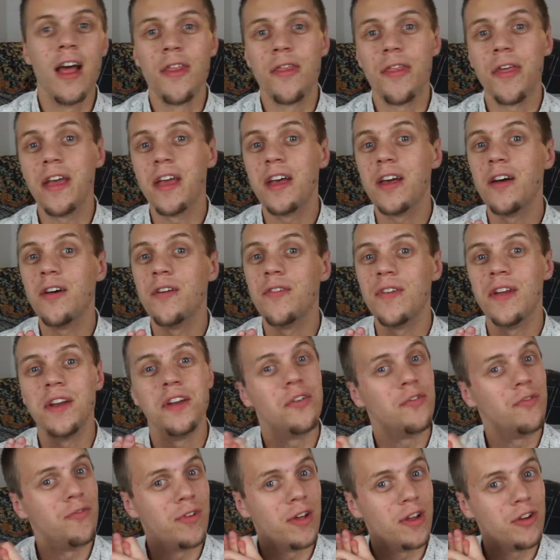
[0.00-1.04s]
Think of
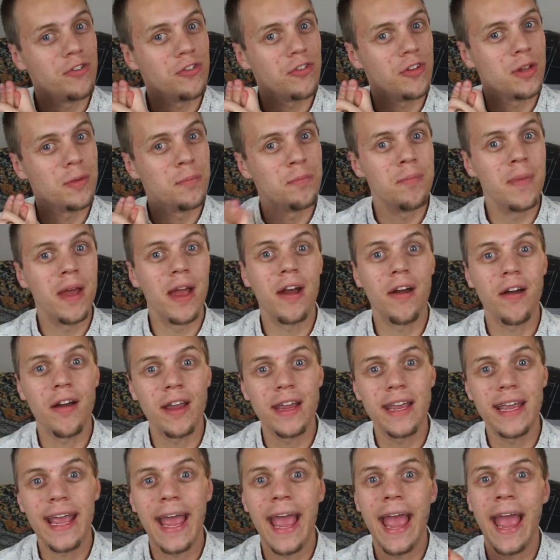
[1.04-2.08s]
individually
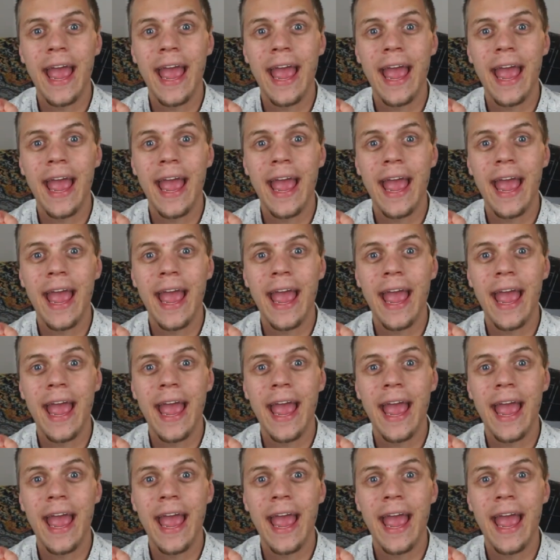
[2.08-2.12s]
Merry